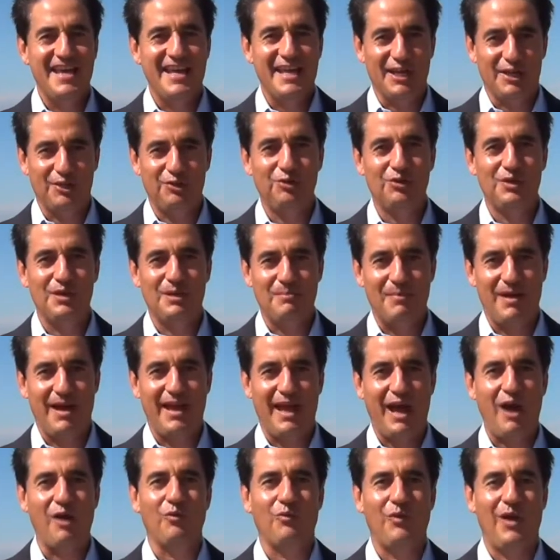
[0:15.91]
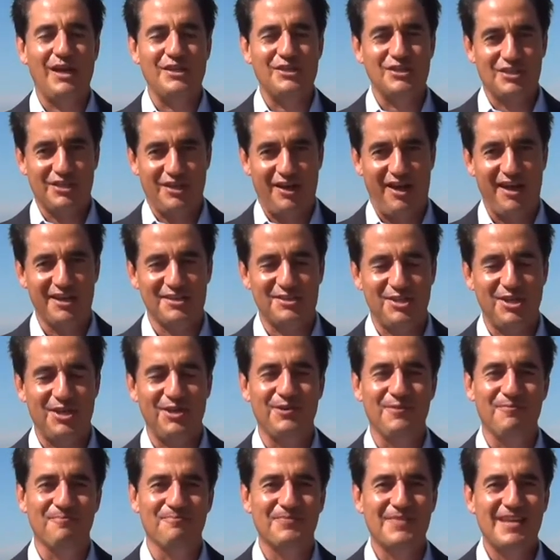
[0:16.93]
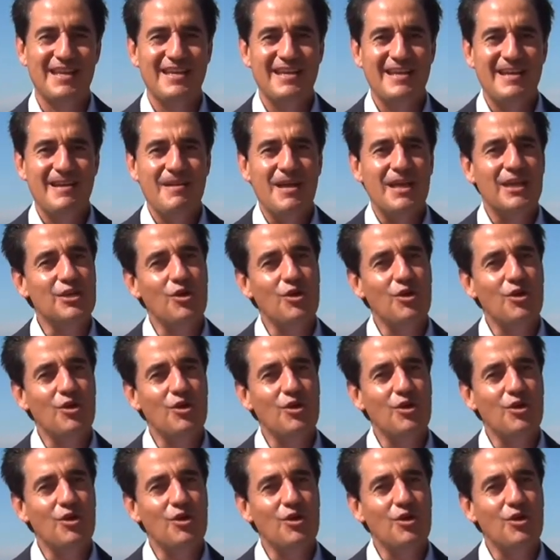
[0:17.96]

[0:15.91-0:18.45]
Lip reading: including my outrageous costume.